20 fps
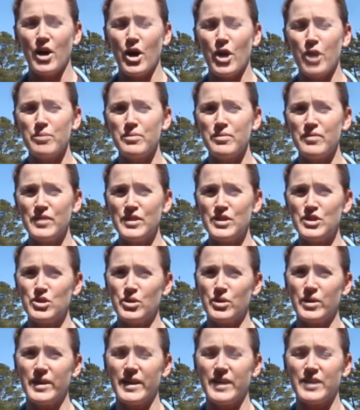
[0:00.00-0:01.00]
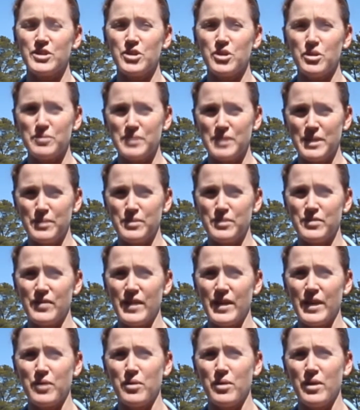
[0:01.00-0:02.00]
I hope you've enjoyed our top tips
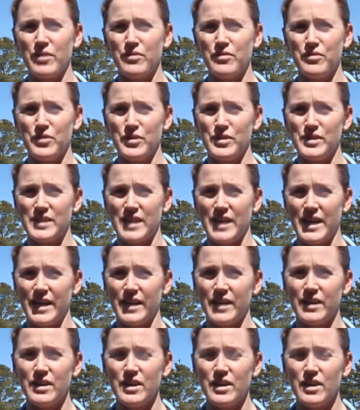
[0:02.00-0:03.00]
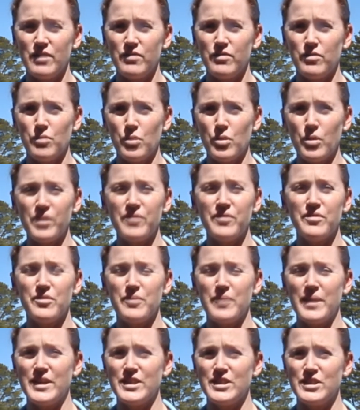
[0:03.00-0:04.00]
for equine first aid. For more
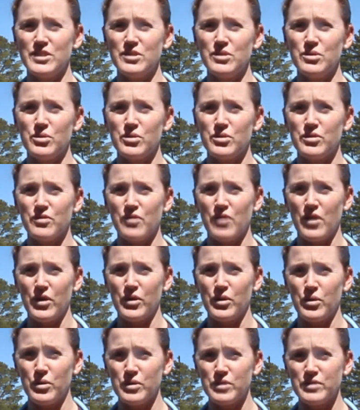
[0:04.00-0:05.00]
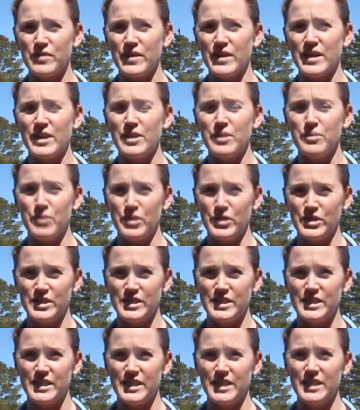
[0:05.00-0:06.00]
information or to find a horse vet in
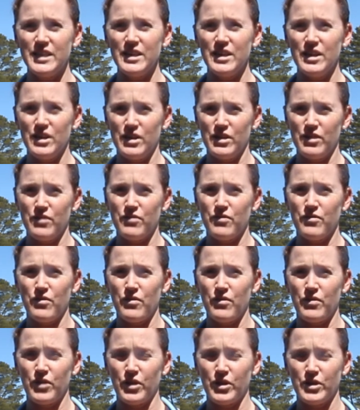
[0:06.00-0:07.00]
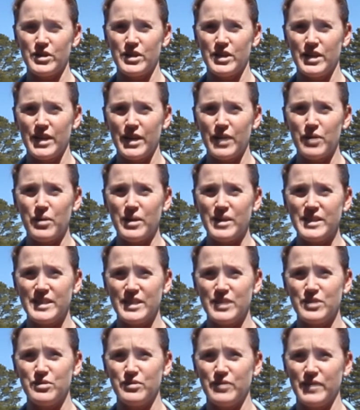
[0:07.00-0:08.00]
emergency, go to Equine
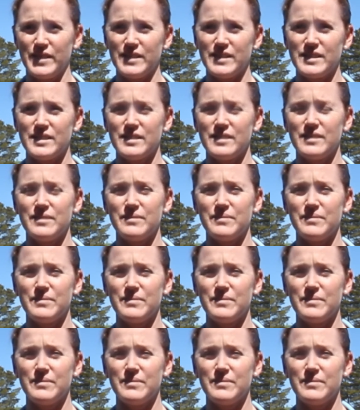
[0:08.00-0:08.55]
Dental Vets.